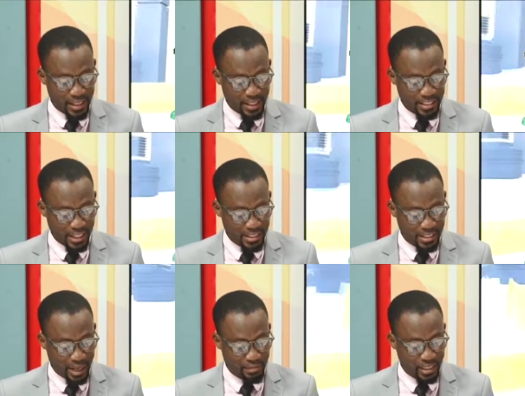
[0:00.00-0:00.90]
Justice
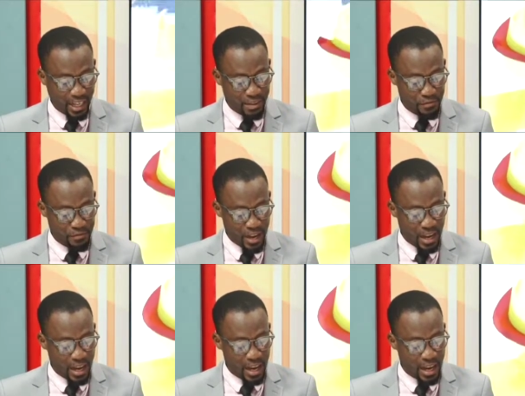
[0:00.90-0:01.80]
Abdulai
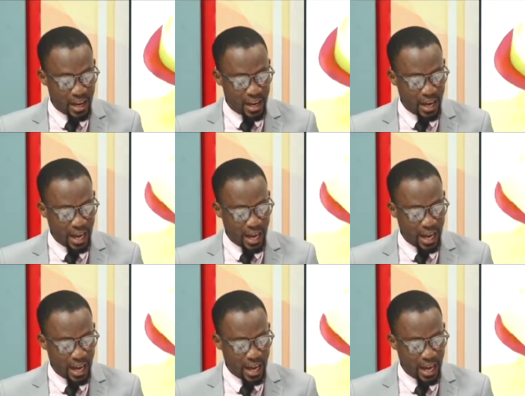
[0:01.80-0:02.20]
uh,